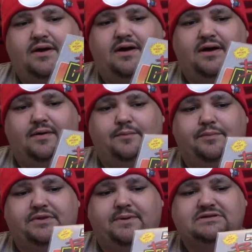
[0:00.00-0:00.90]

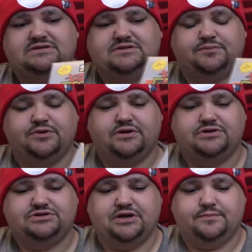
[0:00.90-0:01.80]
But the box is in pretty
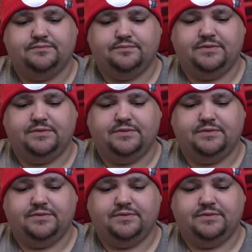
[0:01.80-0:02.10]
good shape.